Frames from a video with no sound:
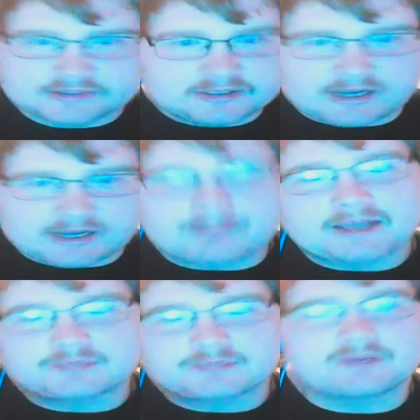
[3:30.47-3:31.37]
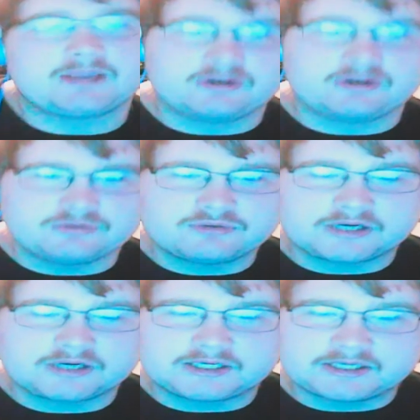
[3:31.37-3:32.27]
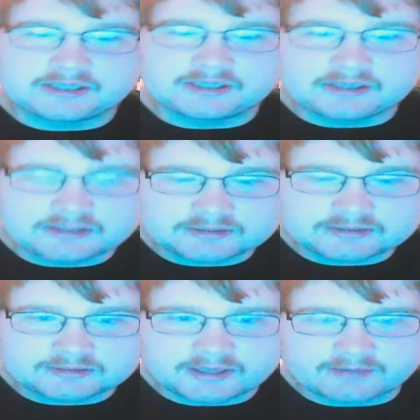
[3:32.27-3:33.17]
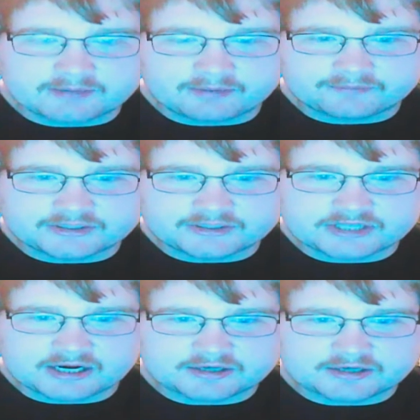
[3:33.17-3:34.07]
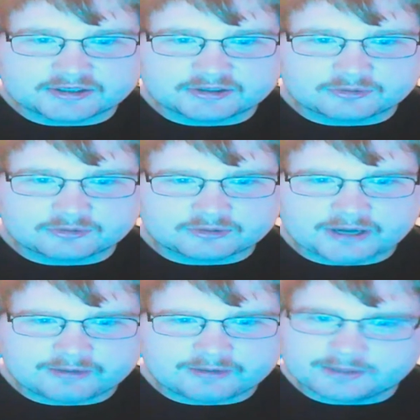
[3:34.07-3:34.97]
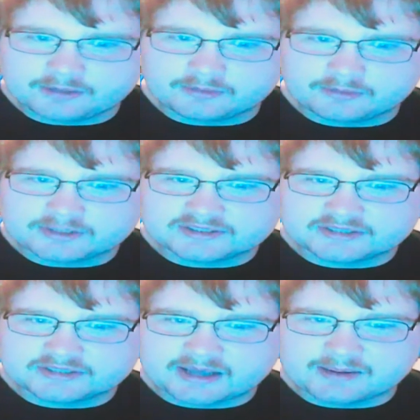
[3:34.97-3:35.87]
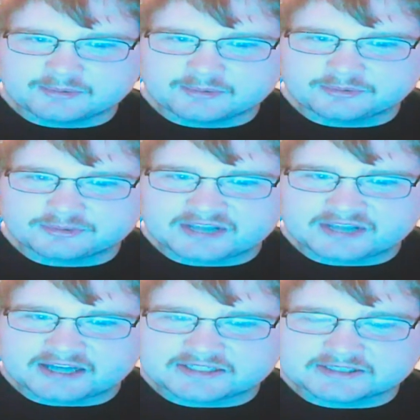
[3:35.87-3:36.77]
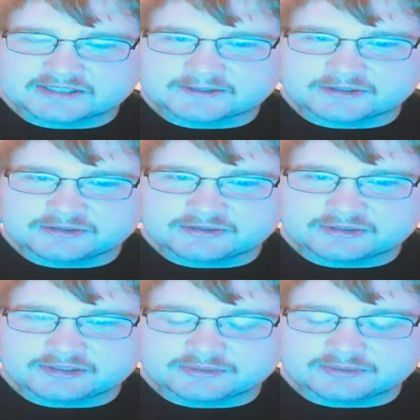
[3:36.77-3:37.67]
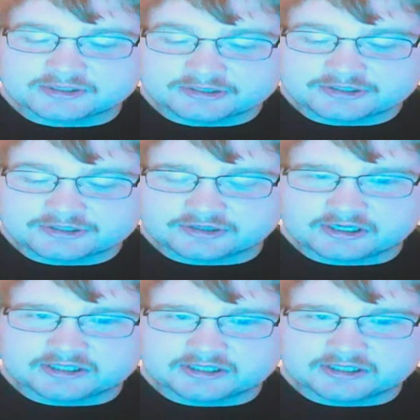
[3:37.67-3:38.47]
I'm possibly gonna make a new uh, like reference character, or I don't know what I don't know what Tox is gonna do because he was gonna draw